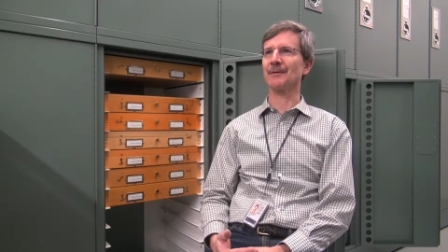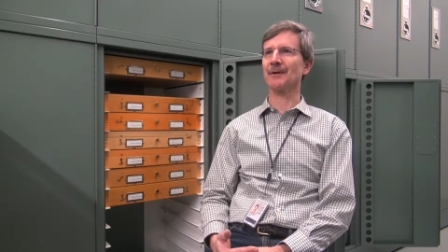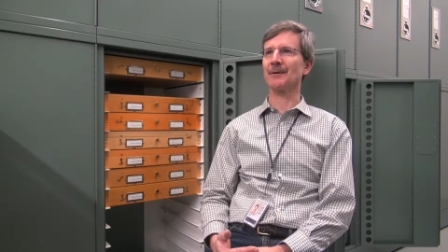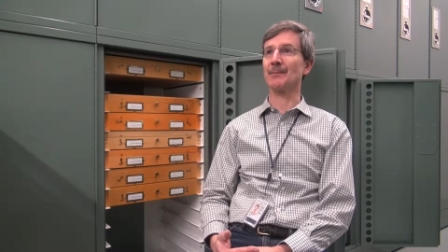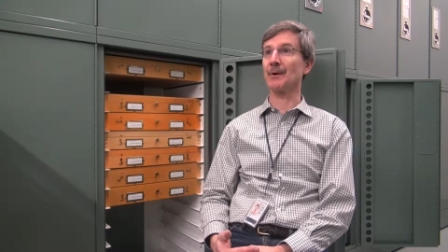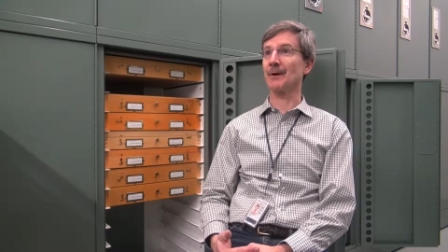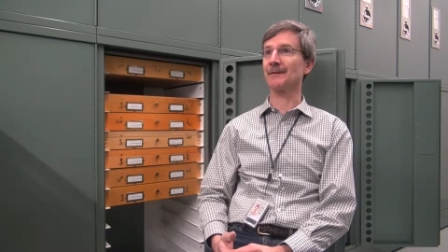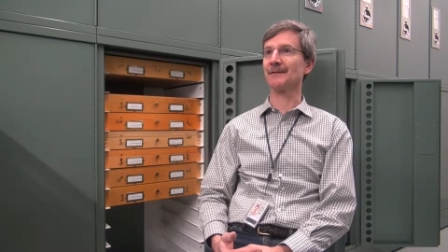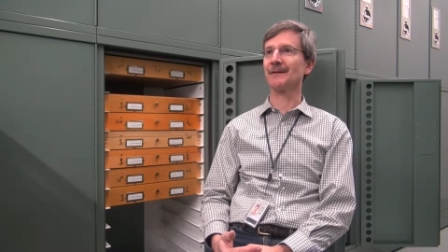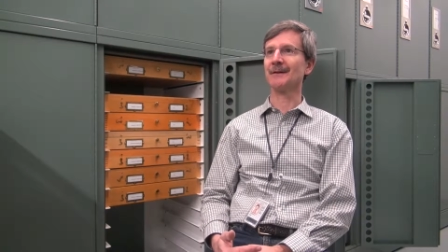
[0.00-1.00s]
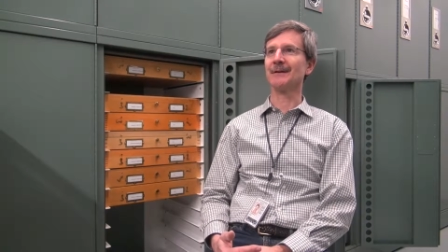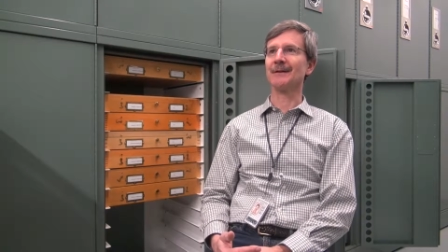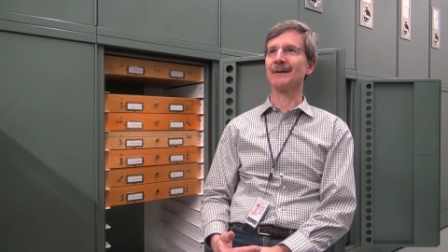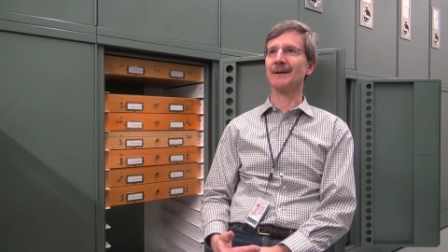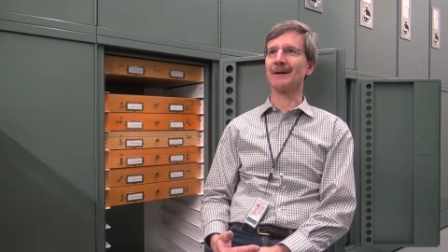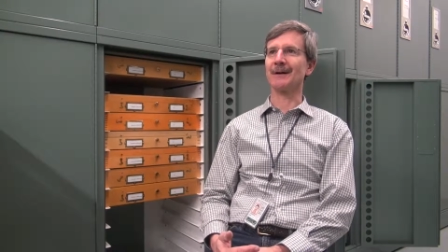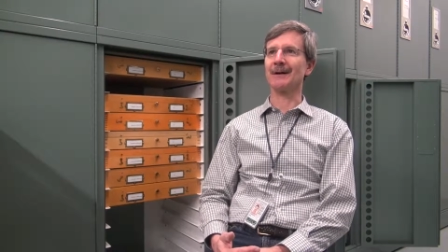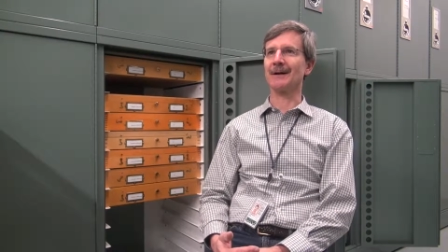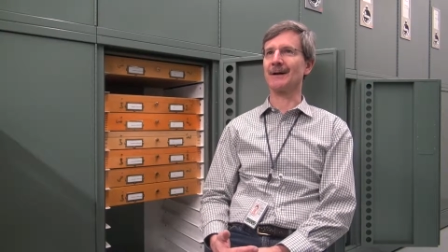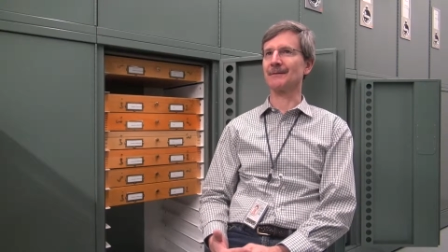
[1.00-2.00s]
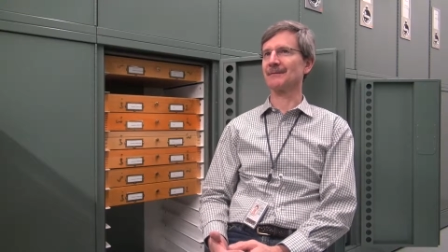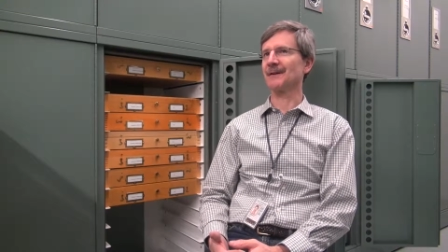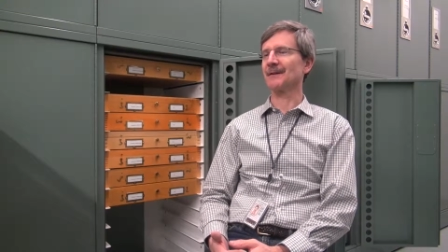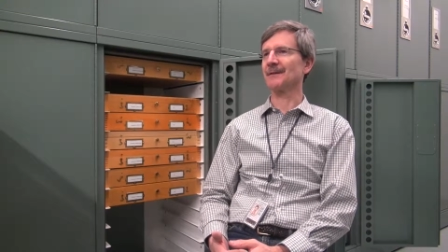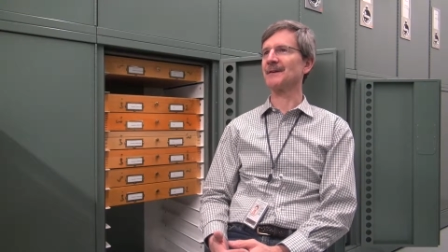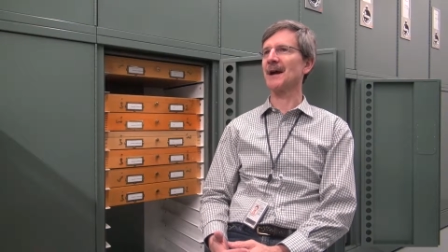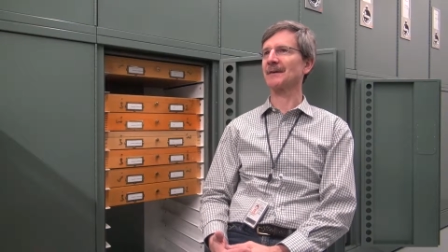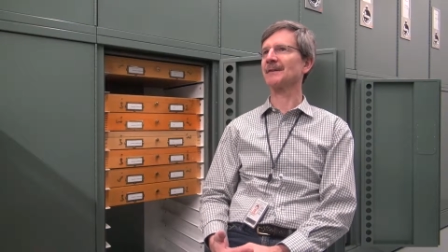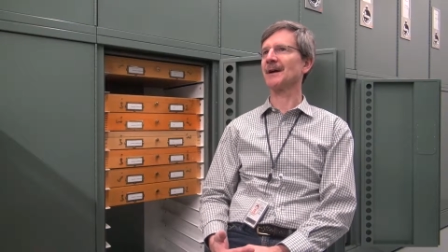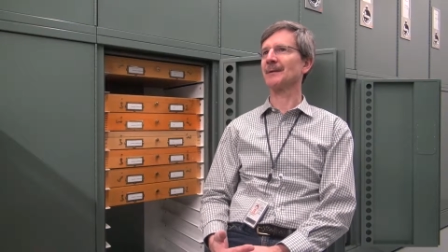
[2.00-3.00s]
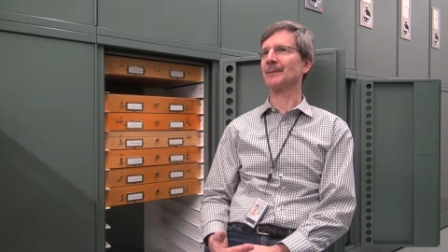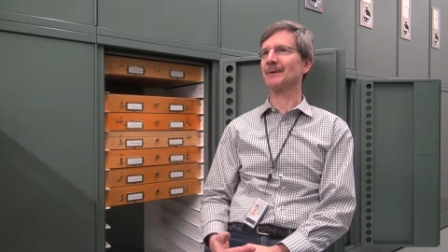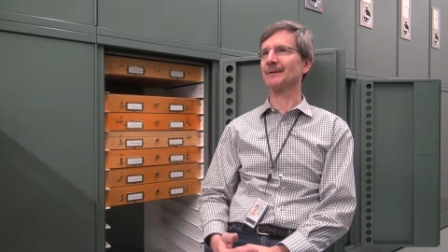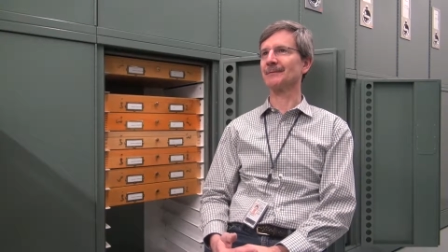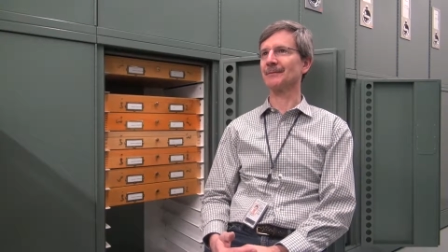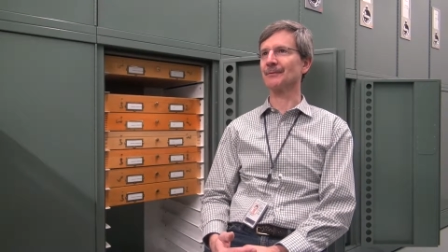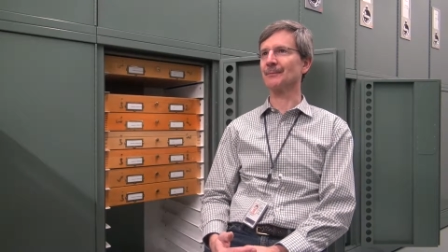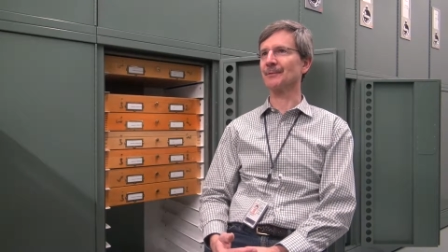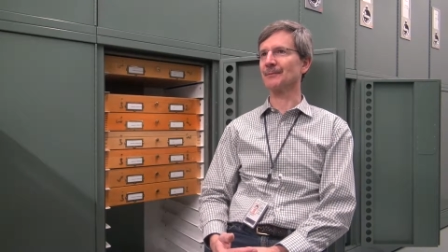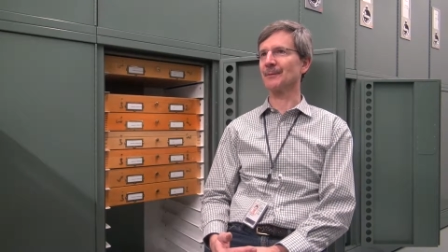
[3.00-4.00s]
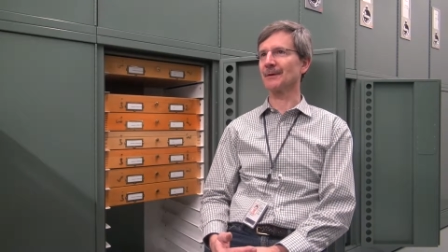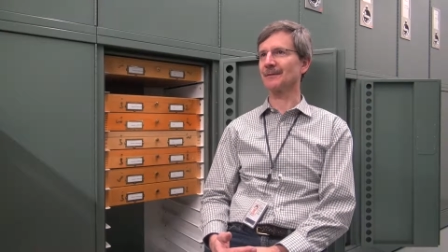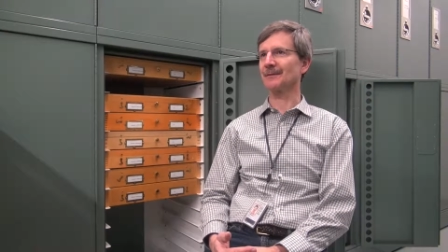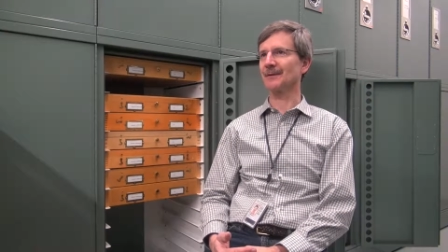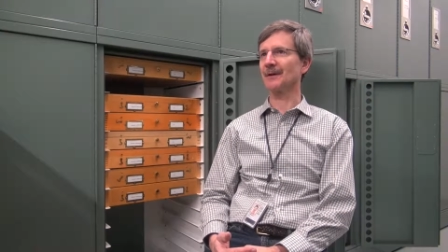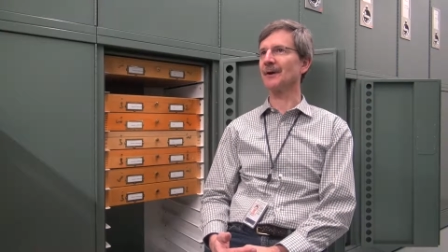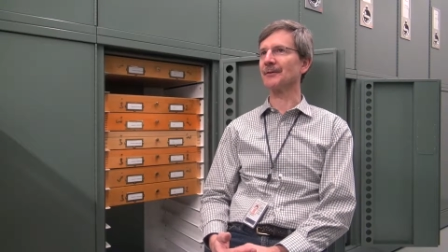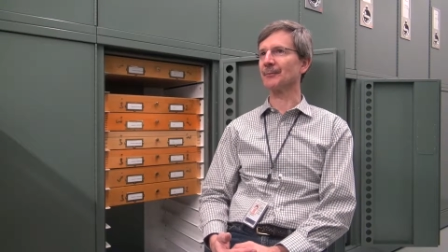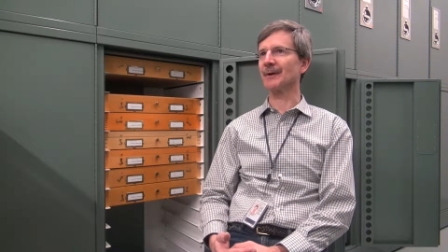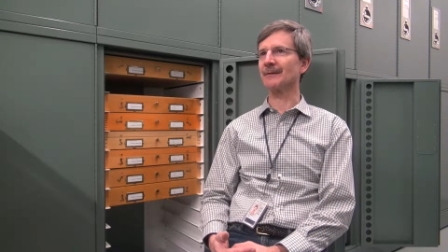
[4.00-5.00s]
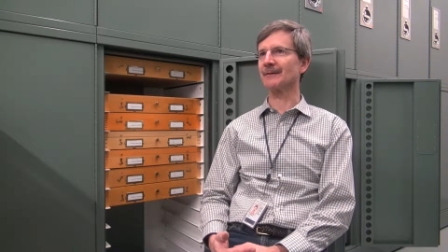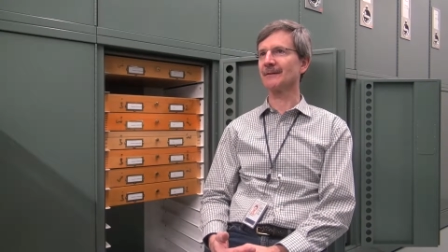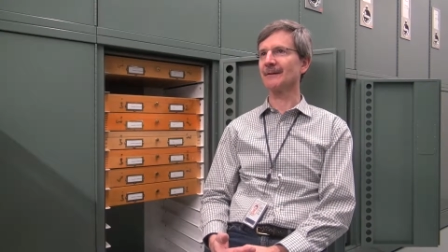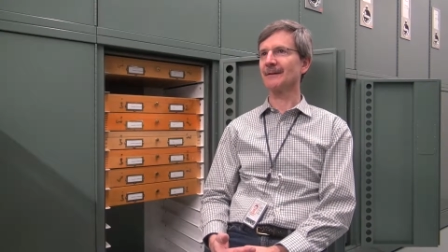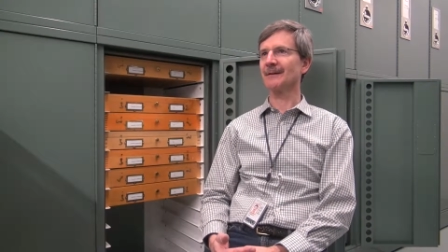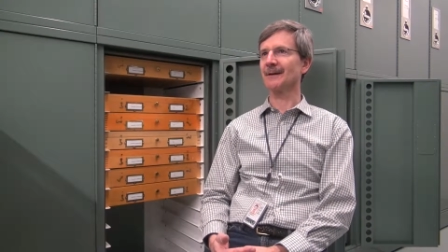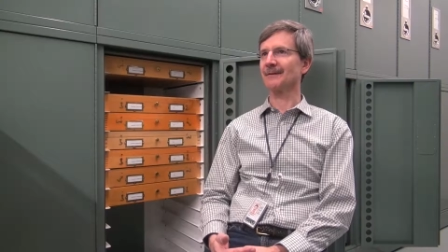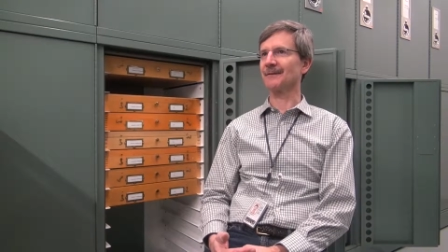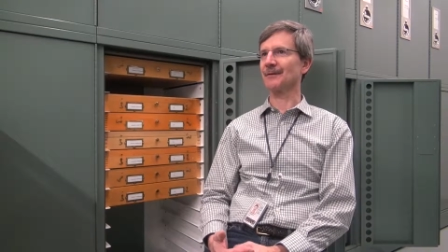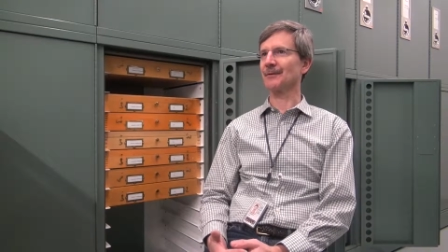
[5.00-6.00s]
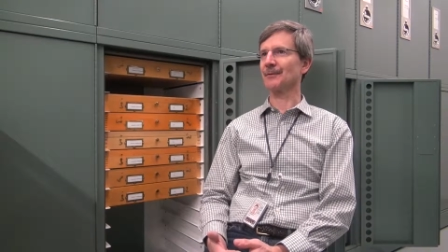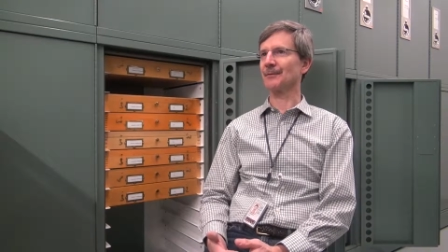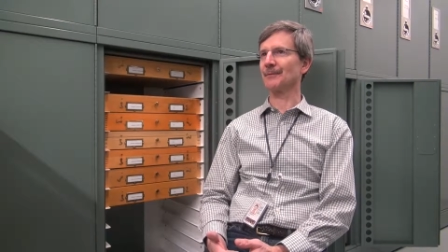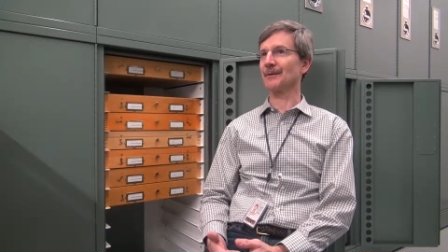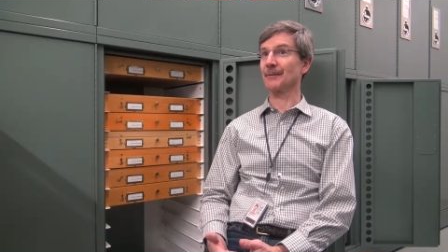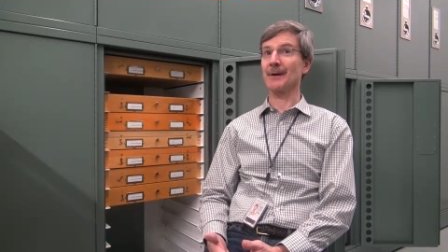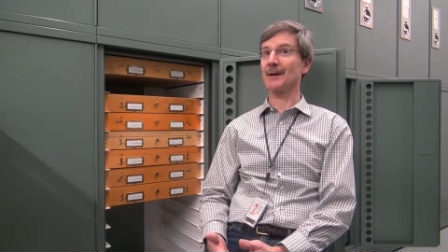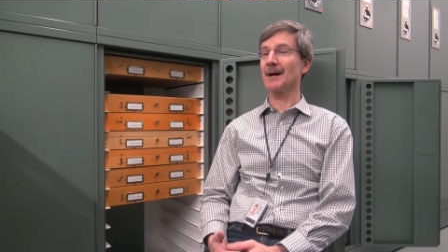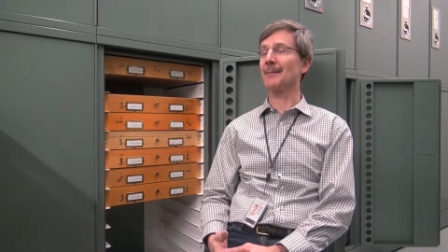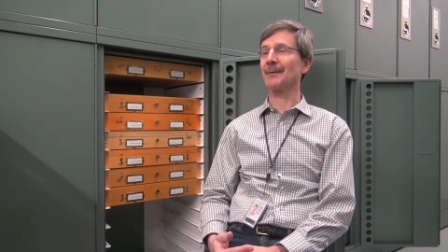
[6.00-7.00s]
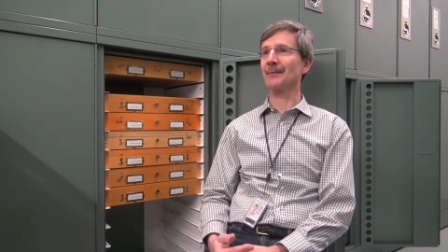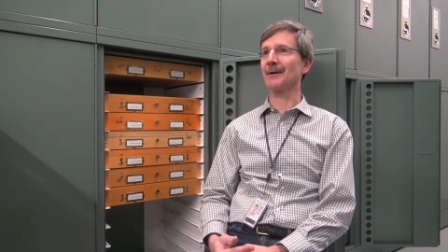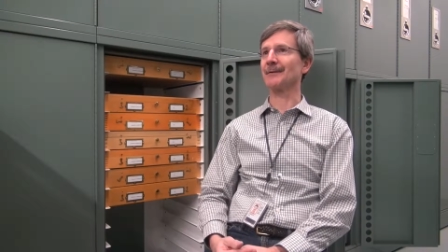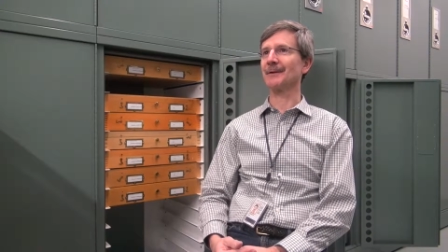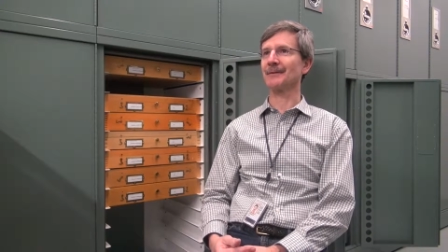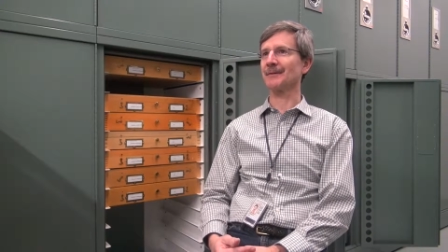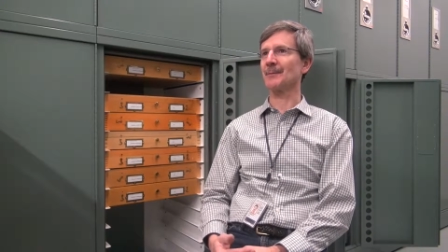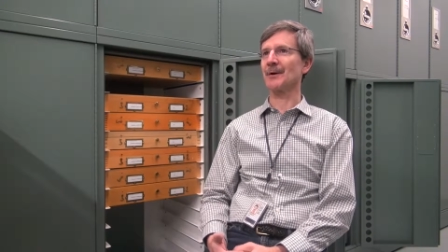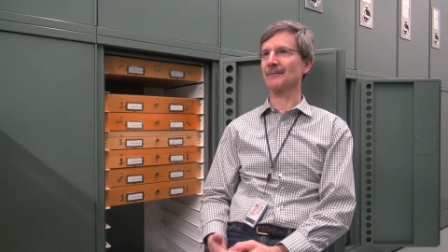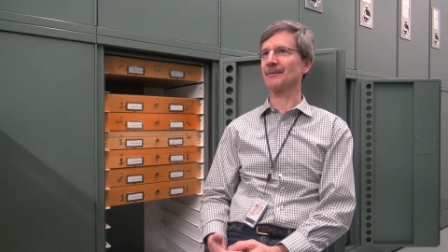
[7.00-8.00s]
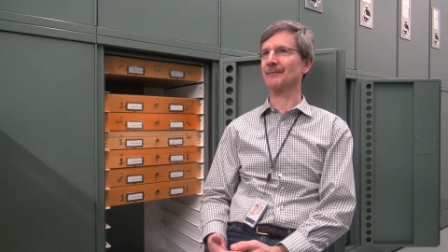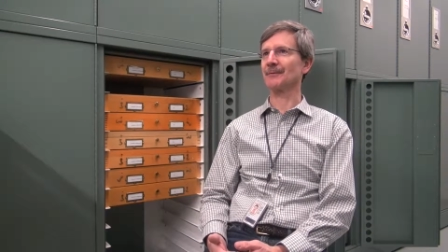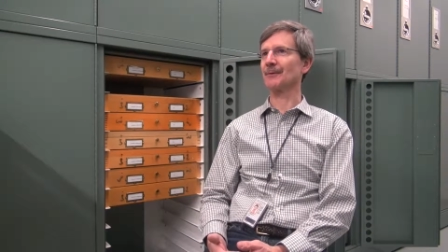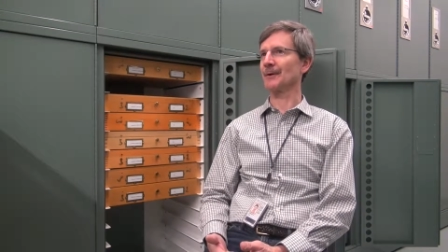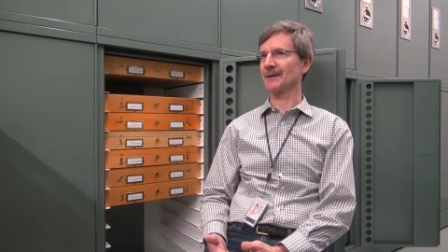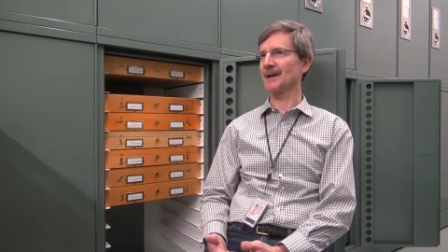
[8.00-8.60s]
on moths. I study the taxonomy of a group of moths called underwings. And so they're quite common around here, so I'm often growing the